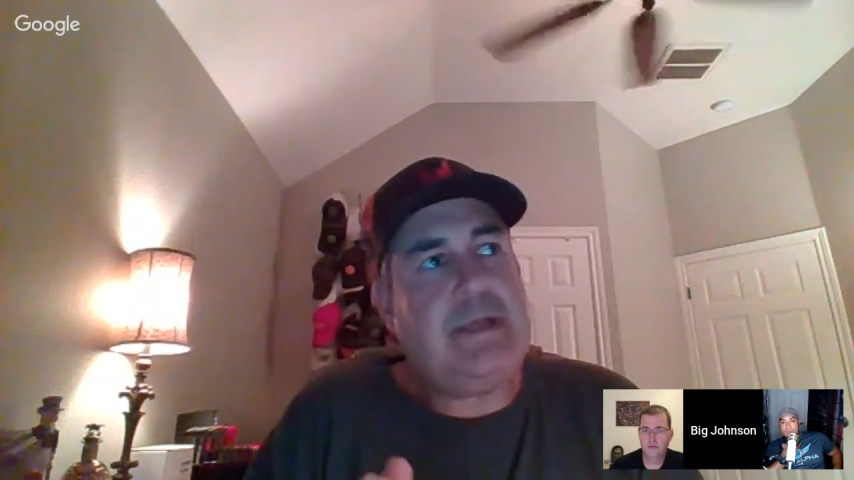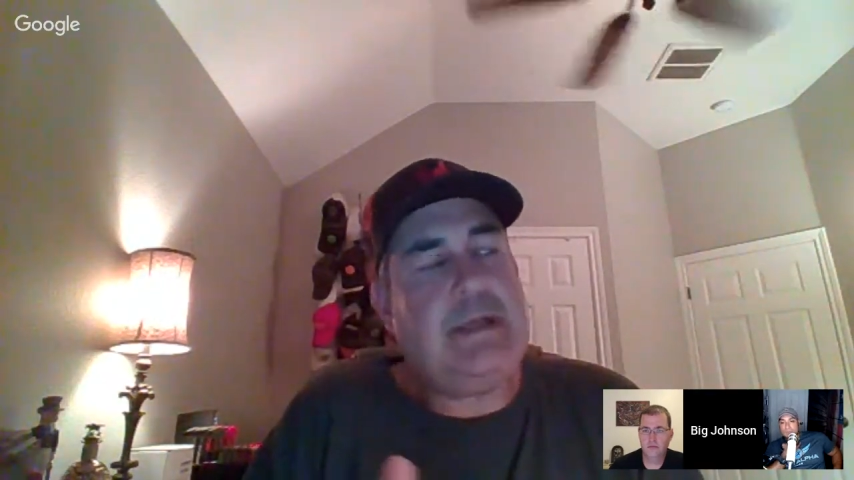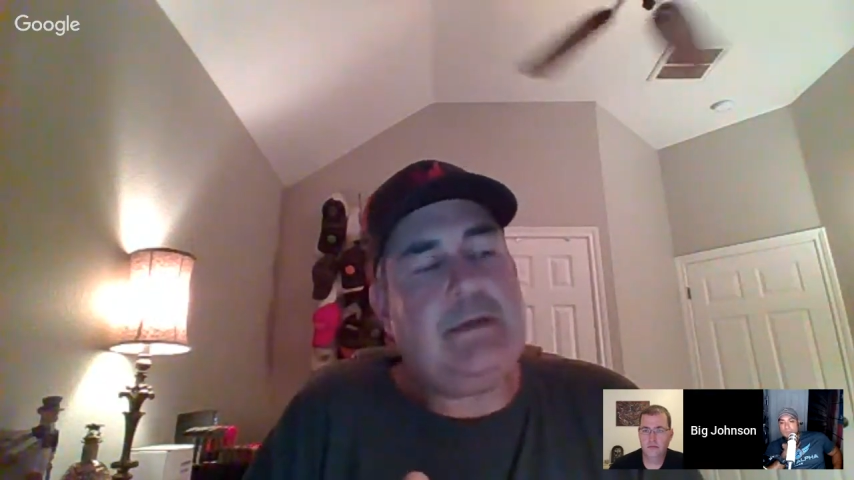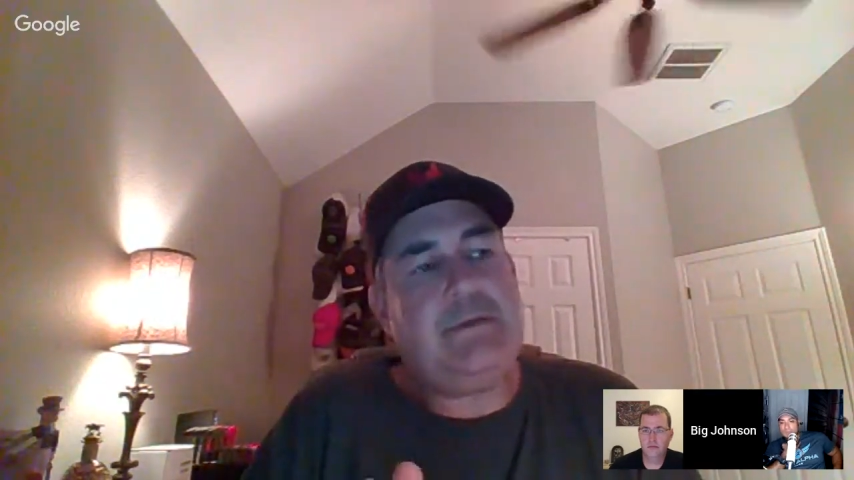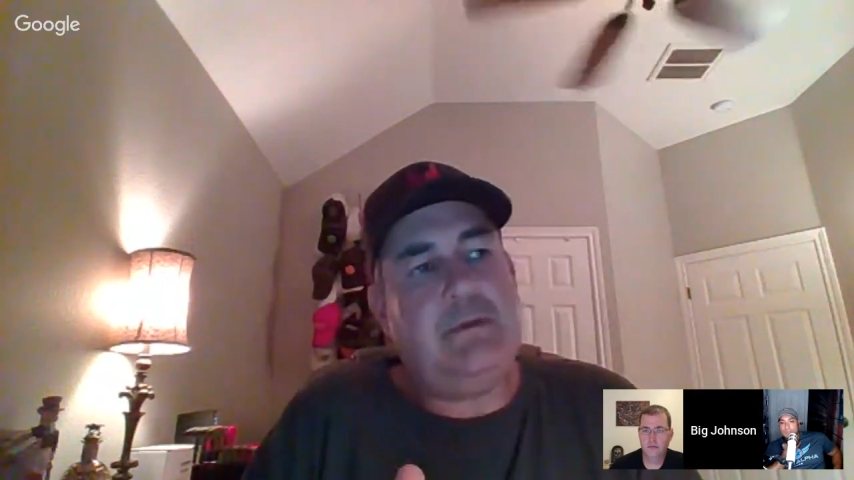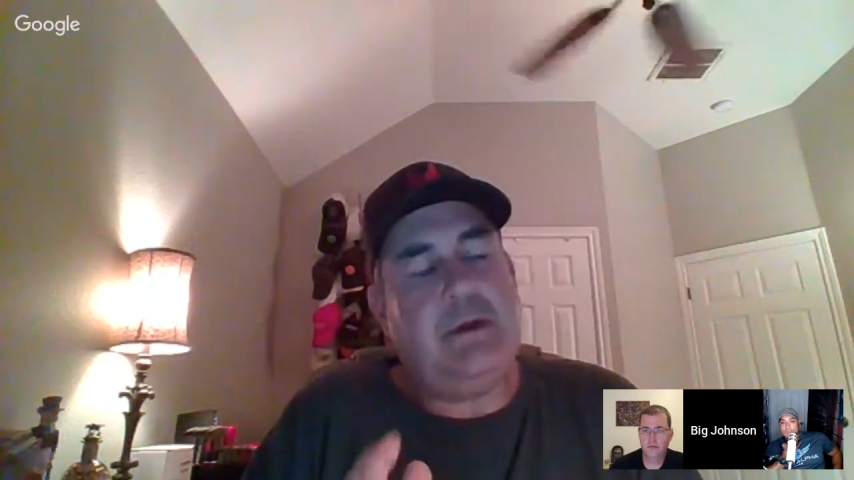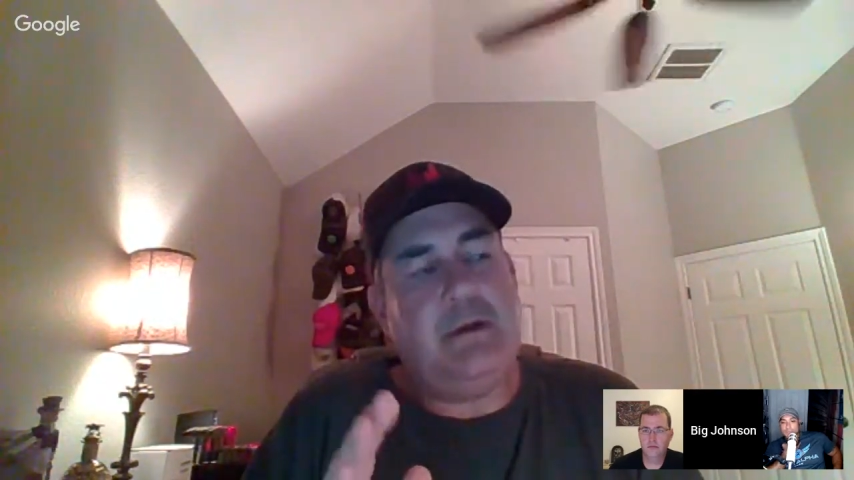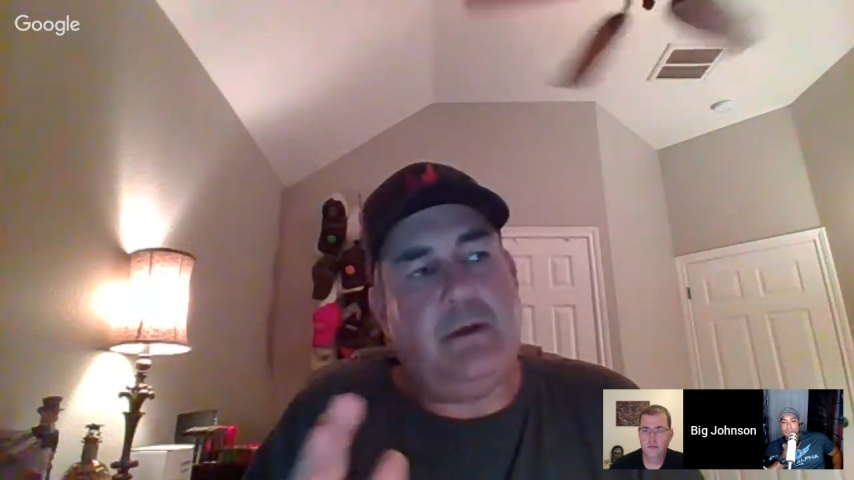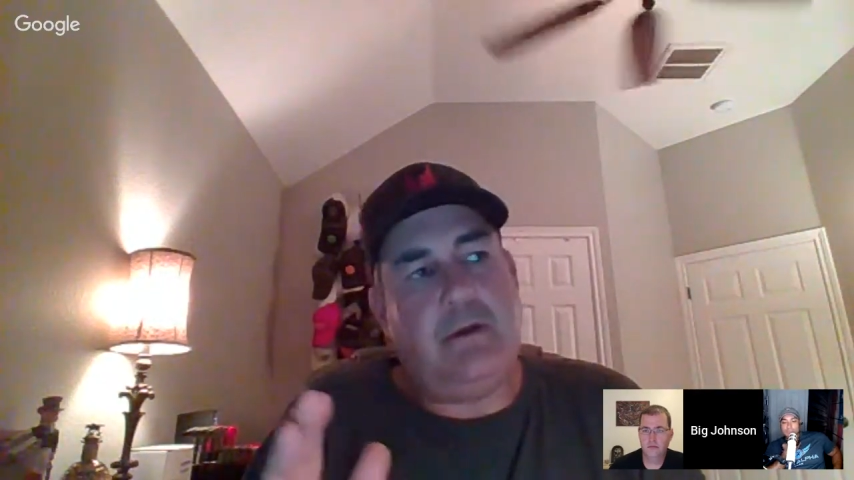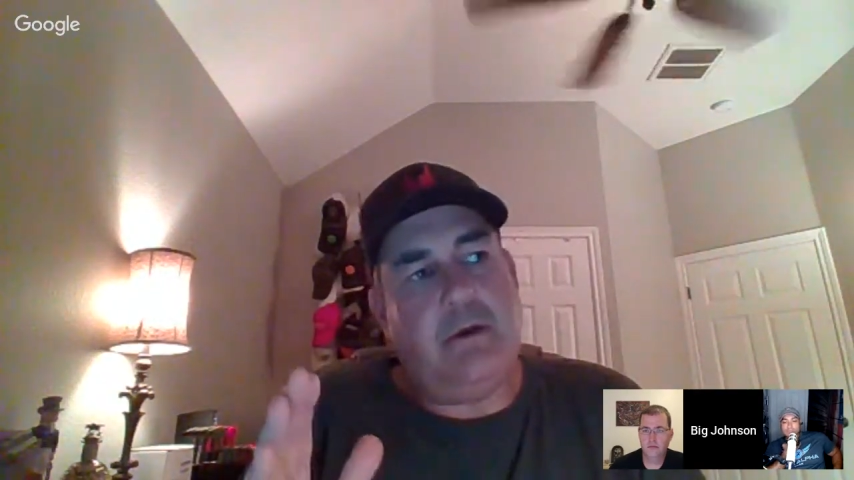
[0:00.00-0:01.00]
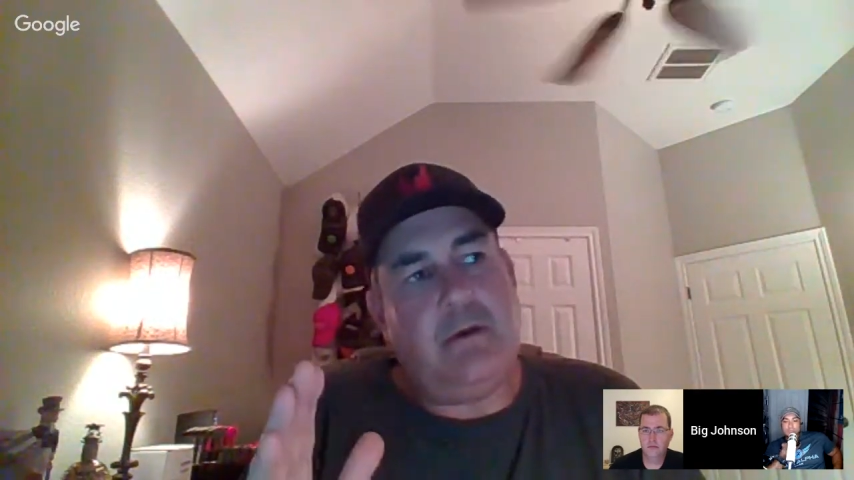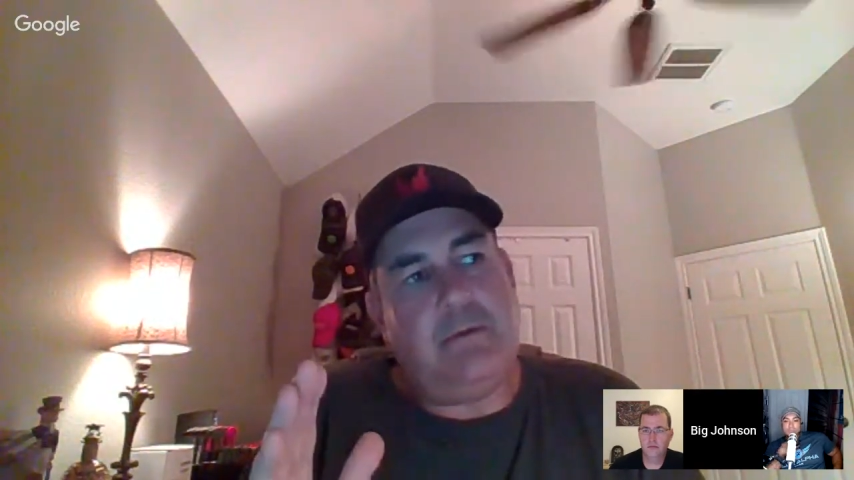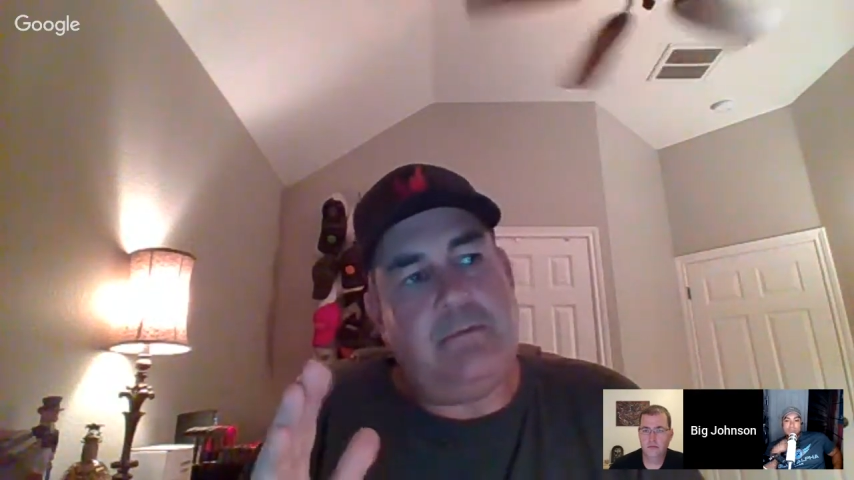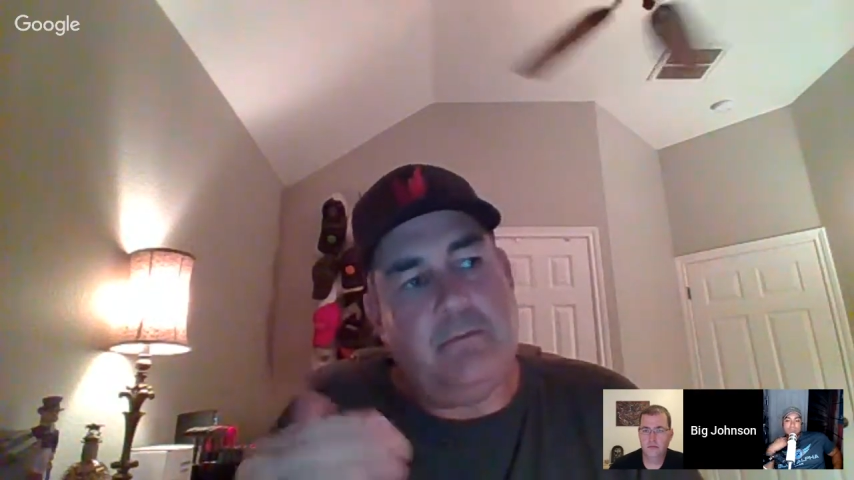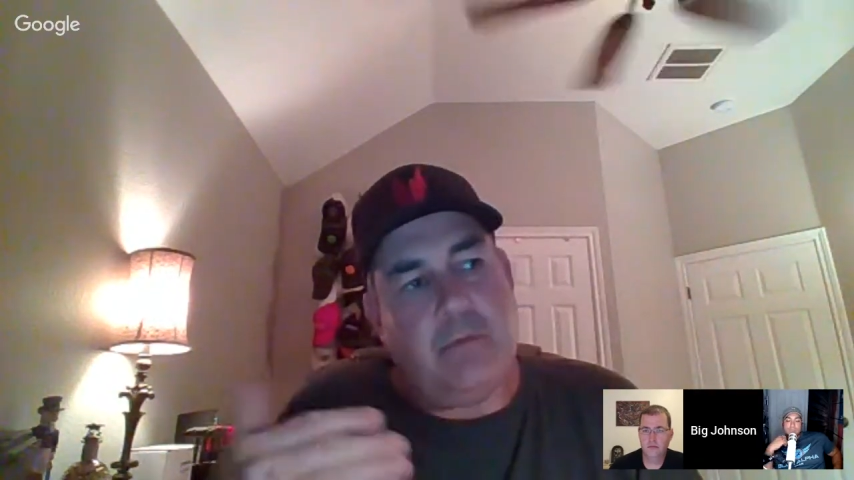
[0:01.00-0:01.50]
Bringing out,
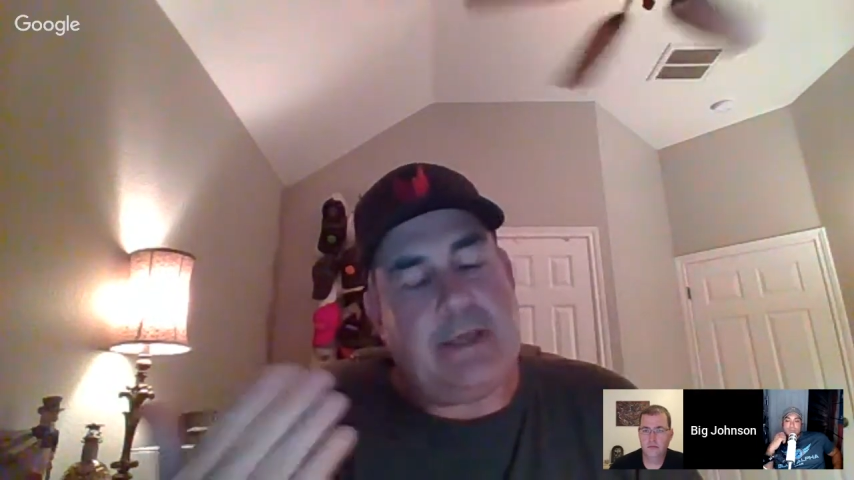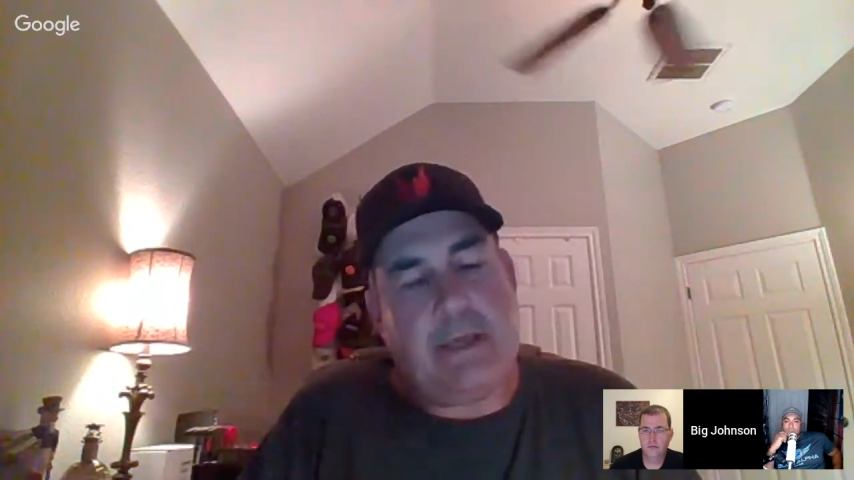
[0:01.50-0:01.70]
or